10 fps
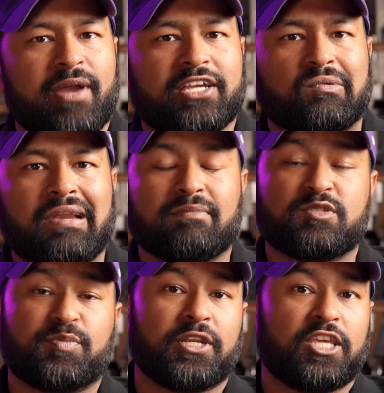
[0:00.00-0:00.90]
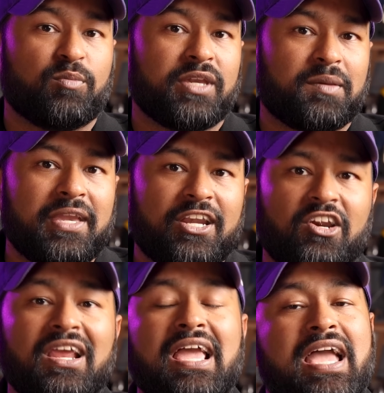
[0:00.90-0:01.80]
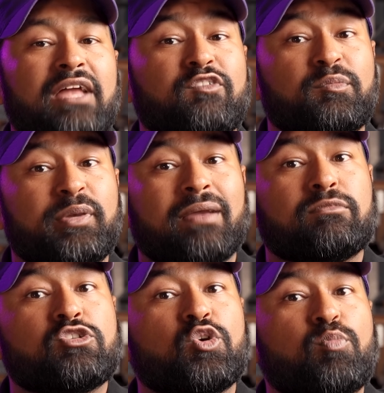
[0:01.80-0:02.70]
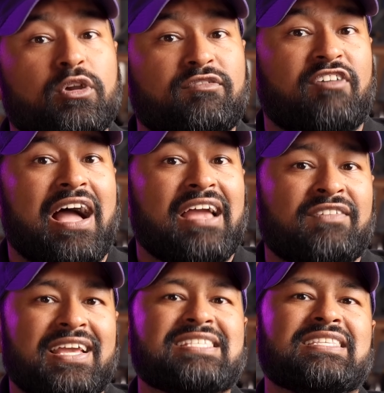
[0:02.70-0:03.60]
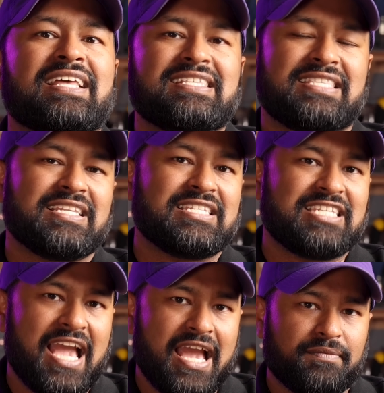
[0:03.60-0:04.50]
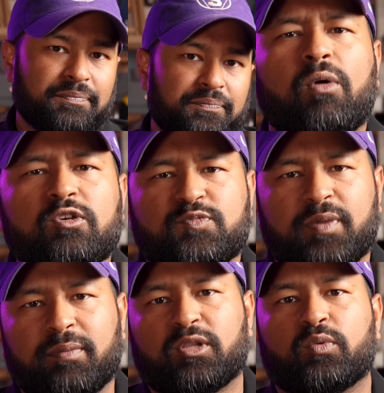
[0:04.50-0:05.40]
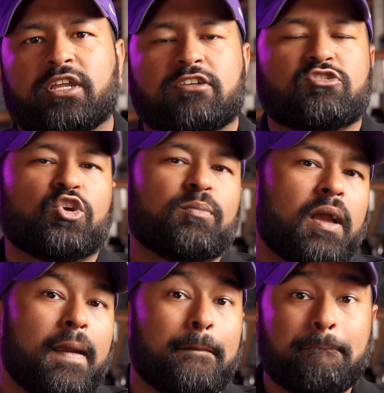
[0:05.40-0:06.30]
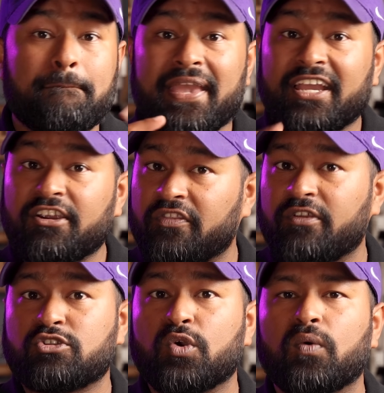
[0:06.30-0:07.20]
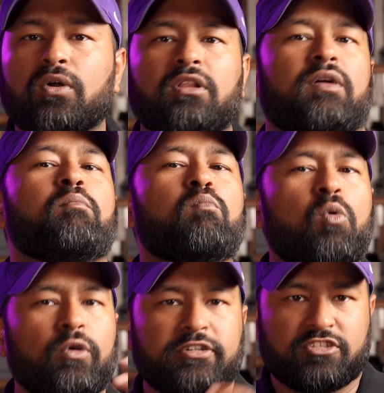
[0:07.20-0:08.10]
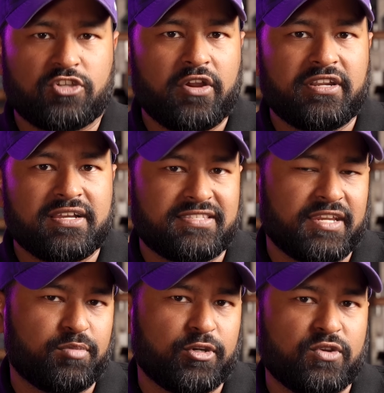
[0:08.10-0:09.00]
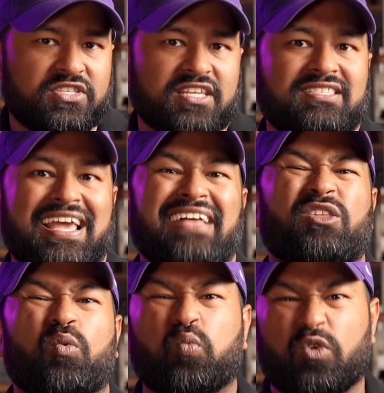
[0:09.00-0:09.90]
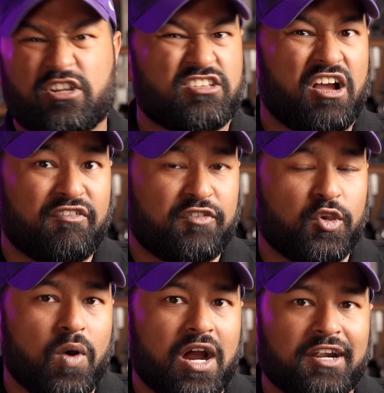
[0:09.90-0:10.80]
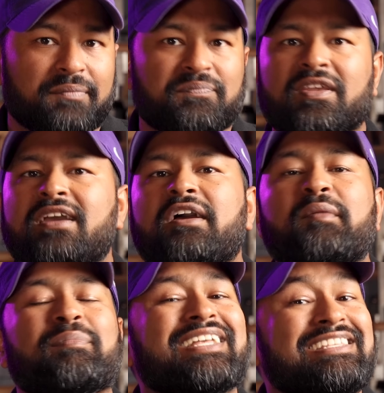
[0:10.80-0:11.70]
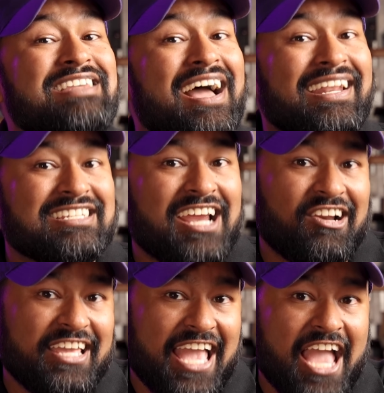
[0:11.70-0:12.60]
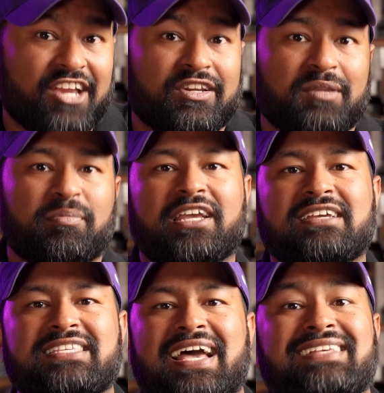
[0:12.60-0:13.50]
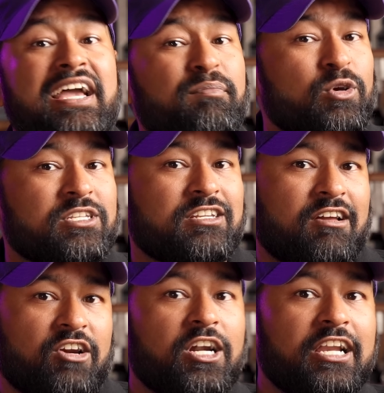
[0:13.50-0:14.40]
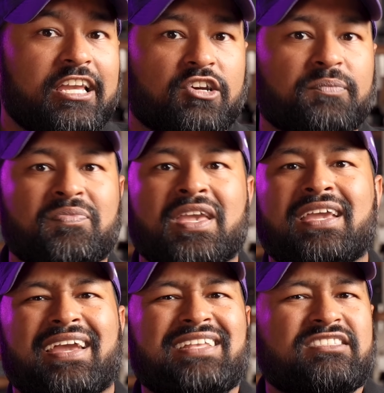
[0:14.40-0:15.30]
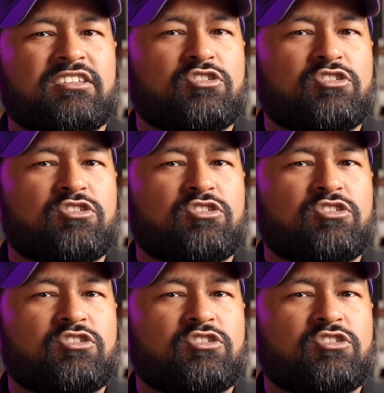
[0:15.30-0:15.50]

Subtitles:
micrograms per cubic meter, and for PM2.5 is less than 10. Most people would assume bigger the tool, more sawdust it produces, and the worse off you are. But that's not entirely accurate because, as I pointed out earlier, it's the